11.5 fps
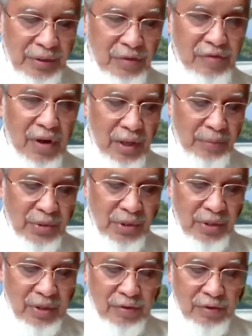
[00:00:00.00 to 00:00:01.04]
developed
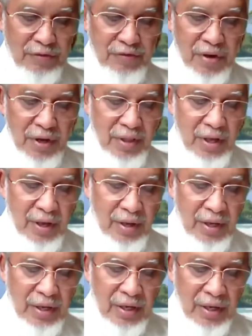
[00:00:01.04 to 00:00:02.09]
even
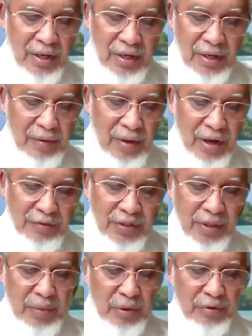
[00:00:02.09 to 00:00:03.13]
further
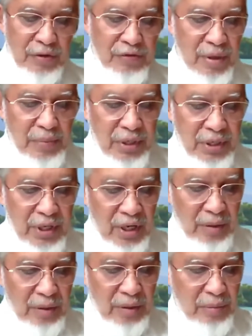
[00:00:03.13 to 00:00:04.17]
after both of them
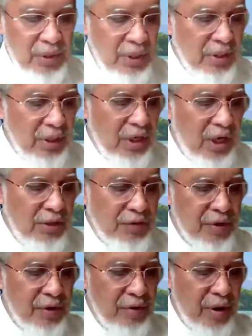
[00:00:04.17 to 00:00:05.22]
became the
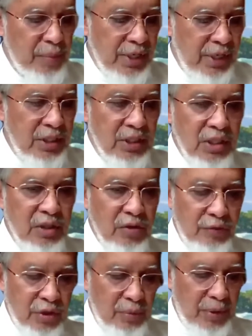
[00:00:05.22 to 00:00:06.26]
country representatives
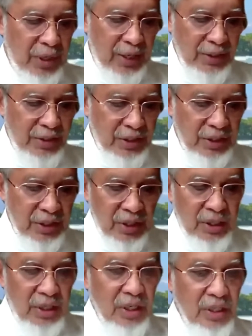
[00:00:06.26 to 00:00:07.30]
of IIIT
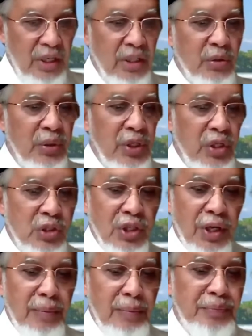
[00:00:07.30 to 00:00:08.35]
in
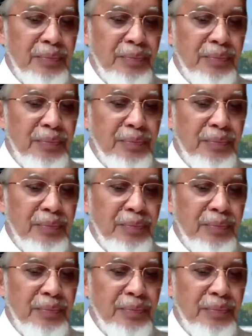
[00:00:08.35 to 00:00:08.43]
Indonesia.